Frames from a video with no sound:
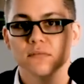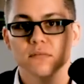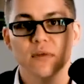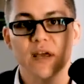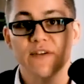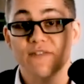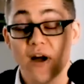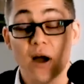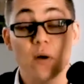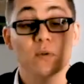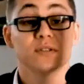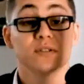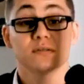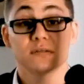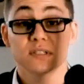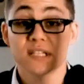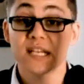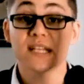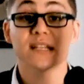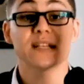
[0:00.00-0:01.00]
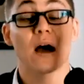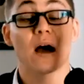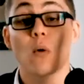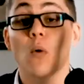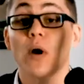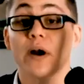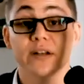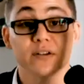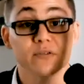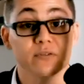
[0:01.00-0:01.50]
If I was sitting down
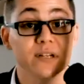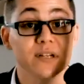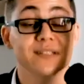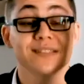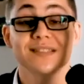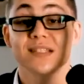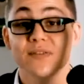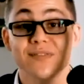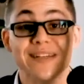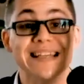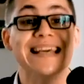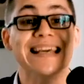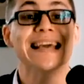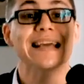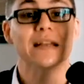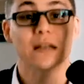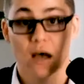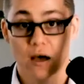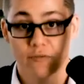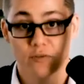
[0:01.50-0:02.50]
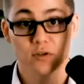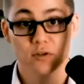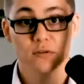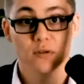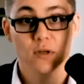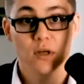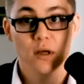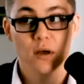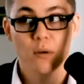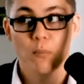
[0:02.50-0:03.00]
wanting to read a Stephen King novel.
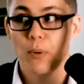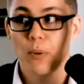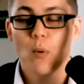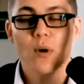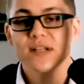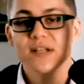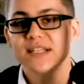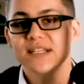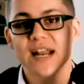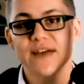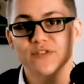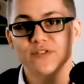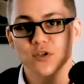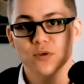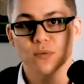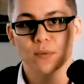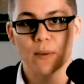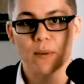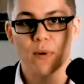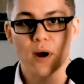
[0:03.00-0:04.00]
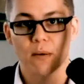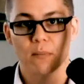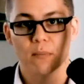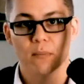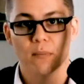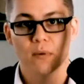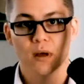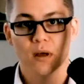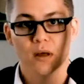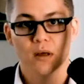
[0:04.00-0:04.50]
But what does that have to do with my problem?
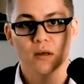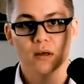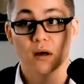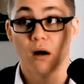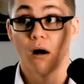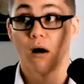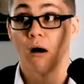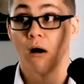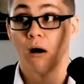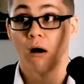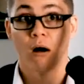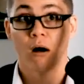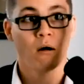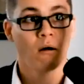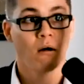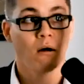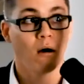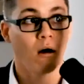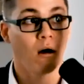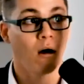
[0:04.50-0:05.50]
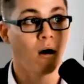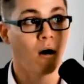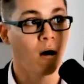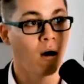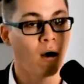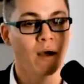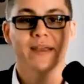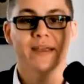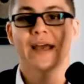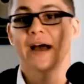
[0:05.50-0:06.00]

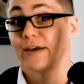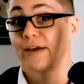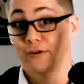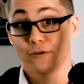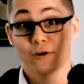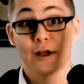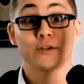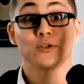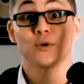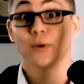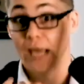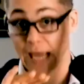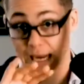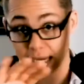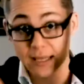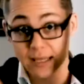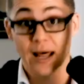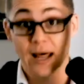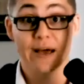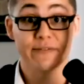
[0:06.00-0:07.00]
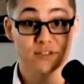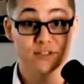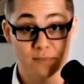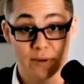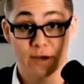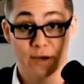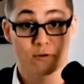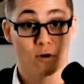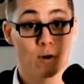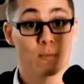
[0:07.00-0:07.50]
Yeah, you're not doing any lives in
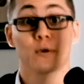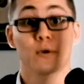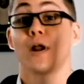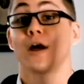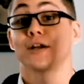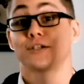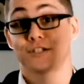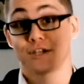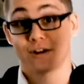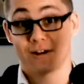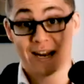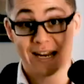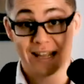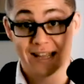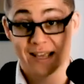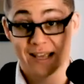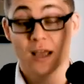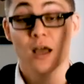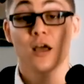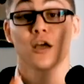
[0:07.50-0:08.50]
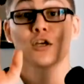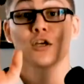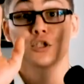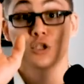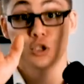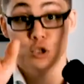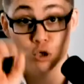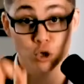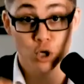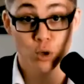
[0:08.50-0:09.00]
my group. You're not sharing anything because
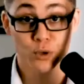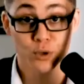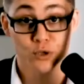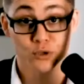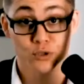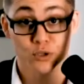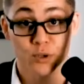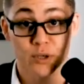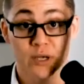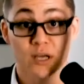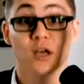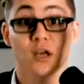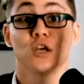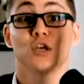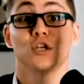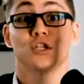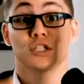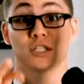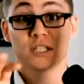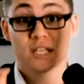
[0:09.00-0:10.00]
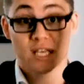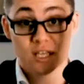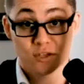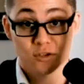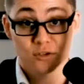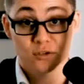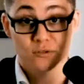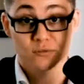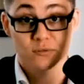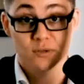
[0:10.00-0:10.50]
you don't know what you're doing. You just think you
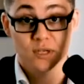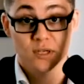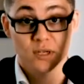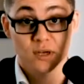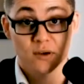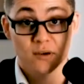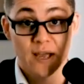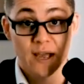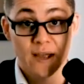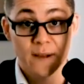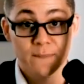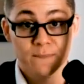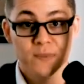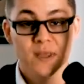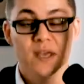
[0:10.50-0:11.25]
do, okay?